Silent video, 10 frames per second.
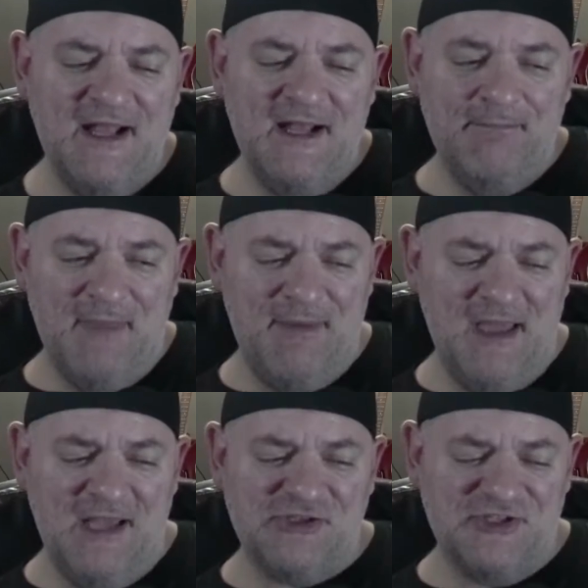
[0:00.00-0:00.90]
Maybe
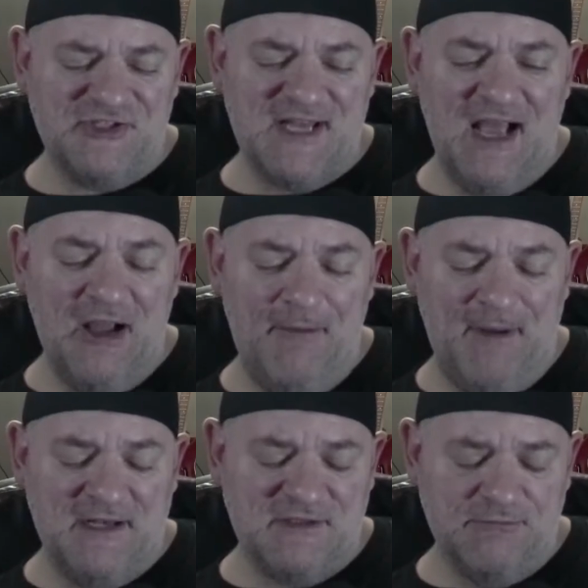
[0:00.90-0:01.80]
I should stock up
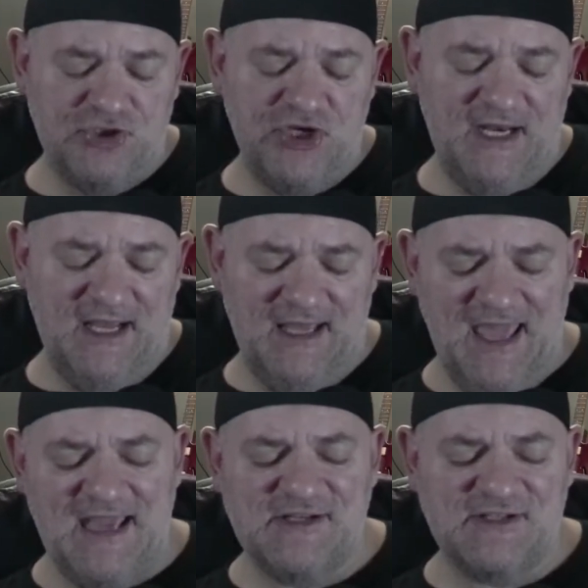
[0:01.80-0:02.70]
on some shit in
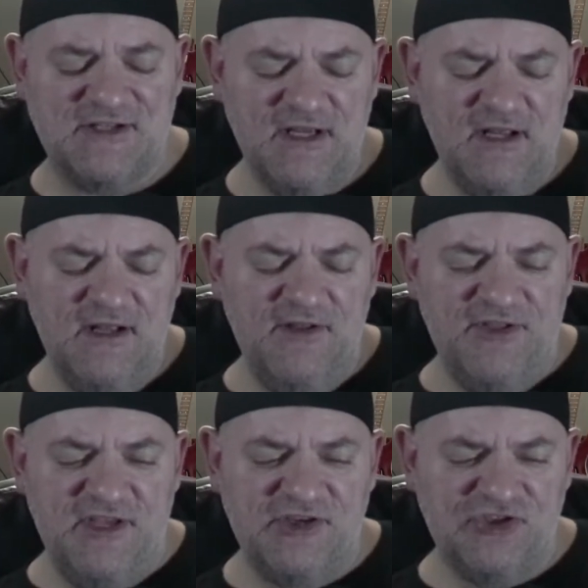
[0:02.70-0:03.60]
case
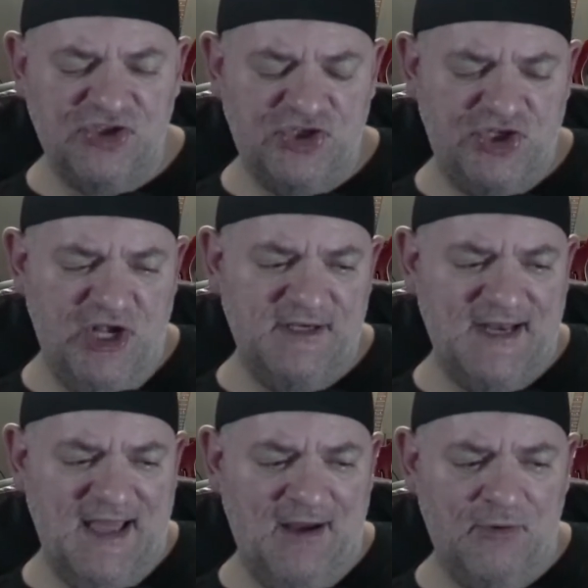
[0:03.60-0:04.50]
this
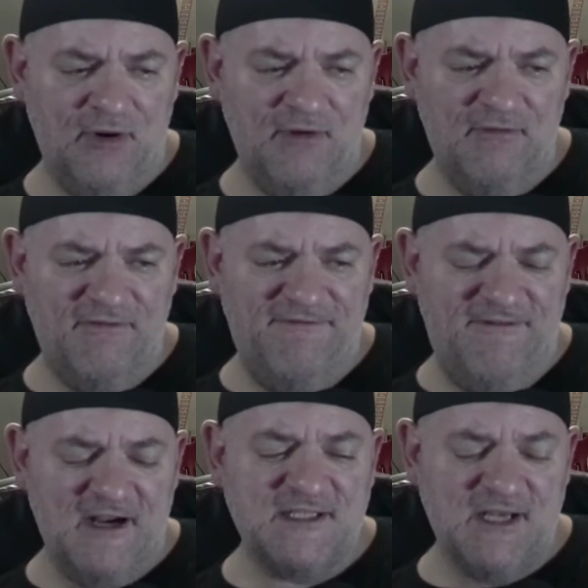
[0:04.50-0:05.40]
shutdown
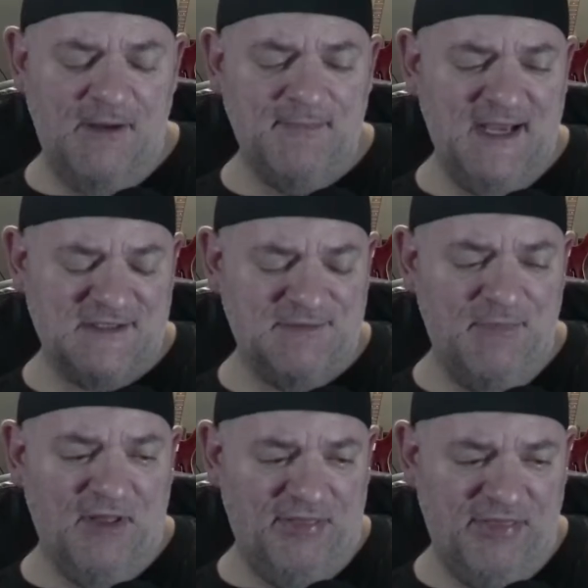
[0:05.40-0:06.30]
fucks up next
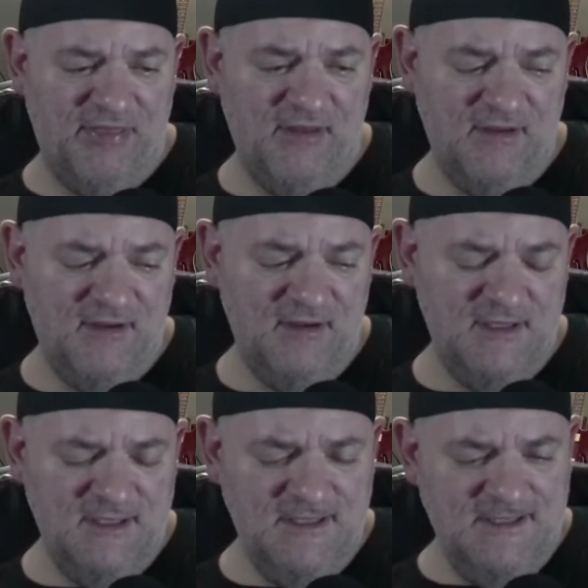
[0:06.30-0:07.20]
month.
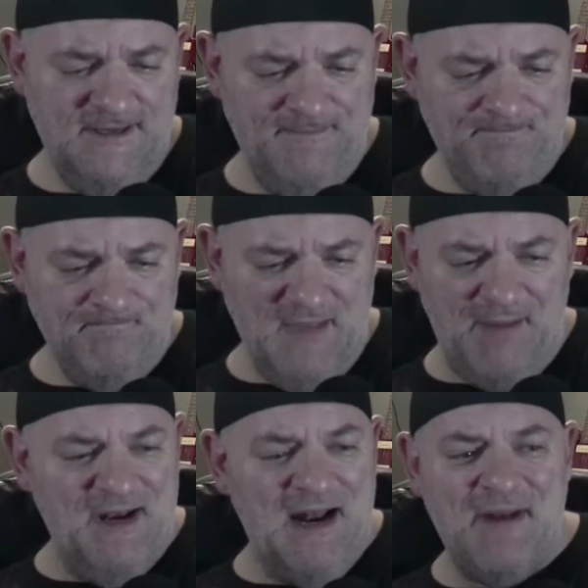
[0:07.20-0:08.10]

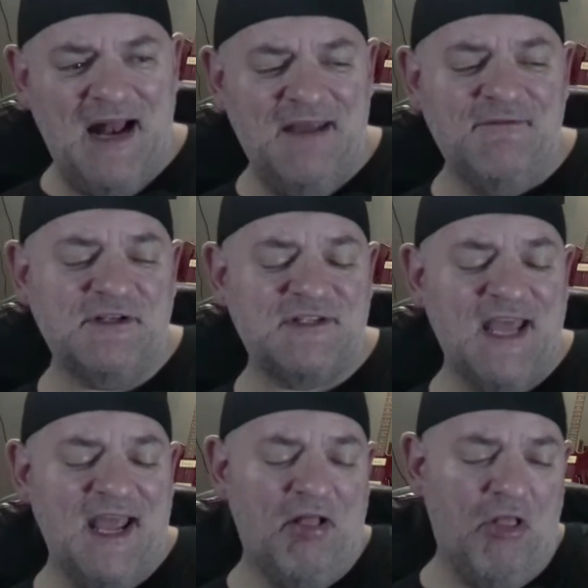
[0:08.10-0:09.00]
I'm not even
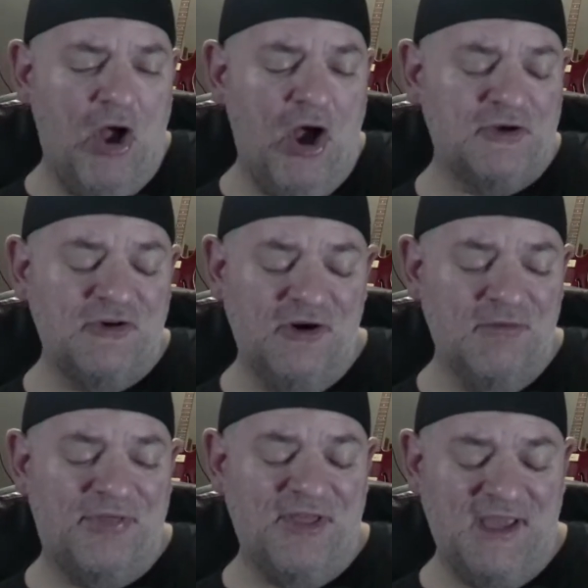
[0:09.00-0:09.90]
saying
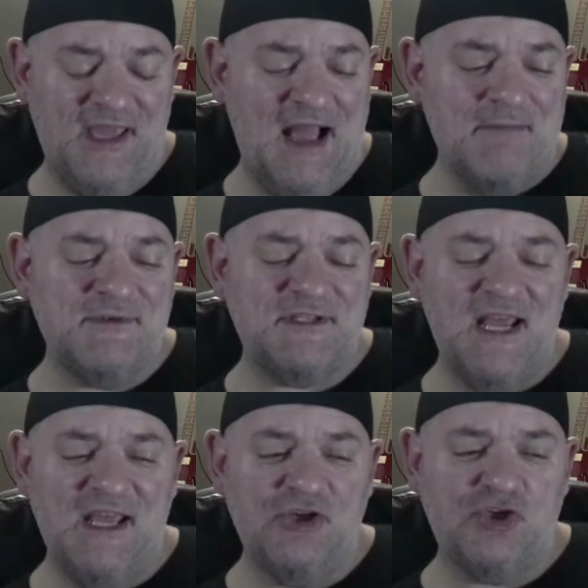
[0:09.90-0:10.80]
long-term thinking. I'm
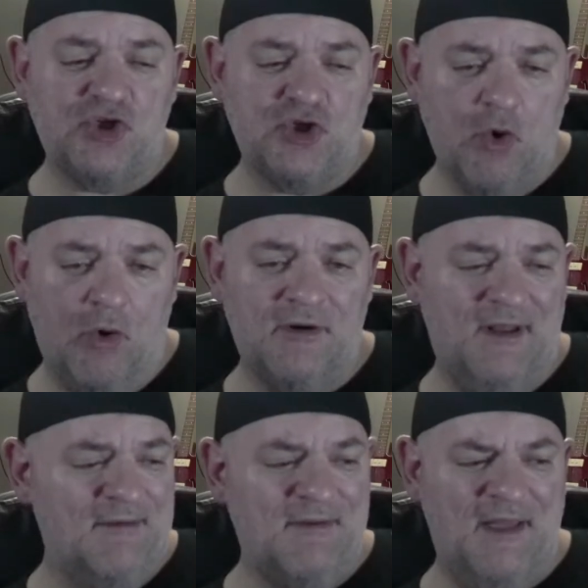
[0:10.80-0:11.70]
saying short,
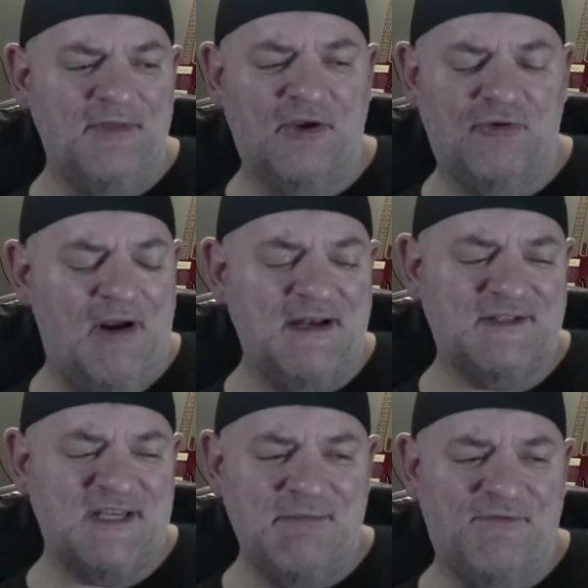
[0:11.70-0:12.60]
in the grand
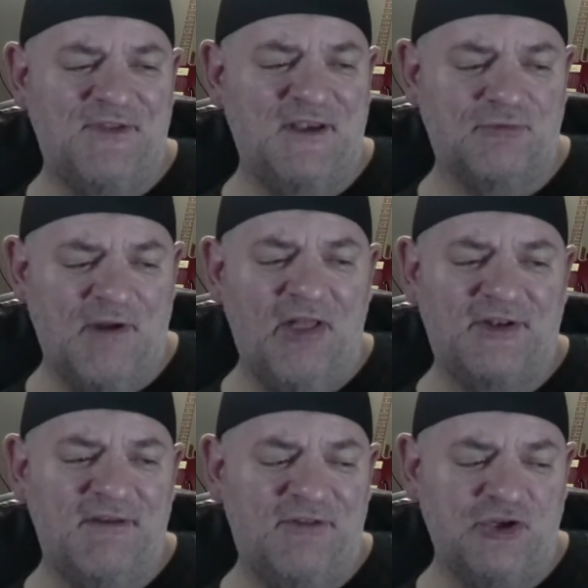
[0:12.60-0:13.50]
scheme of things,
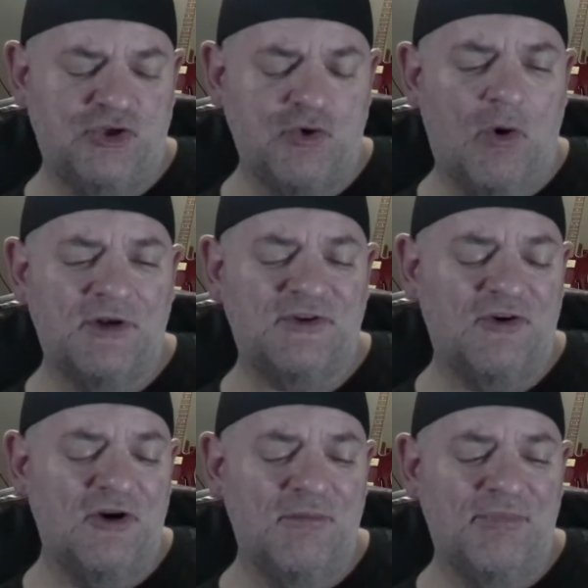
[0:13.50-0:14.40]
relatively
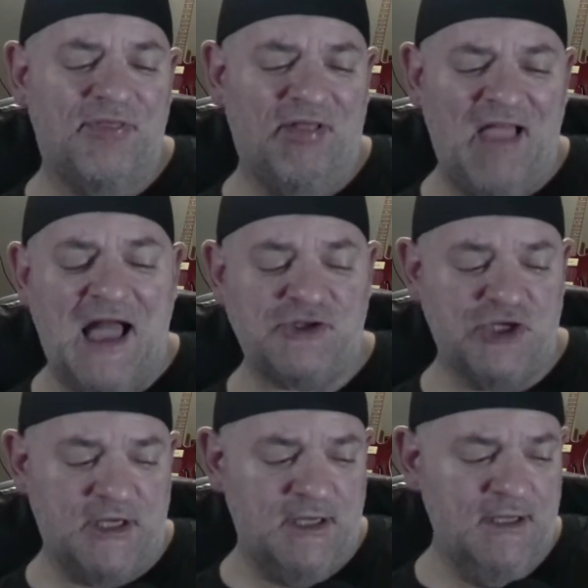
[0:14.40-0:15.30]
short-term logic.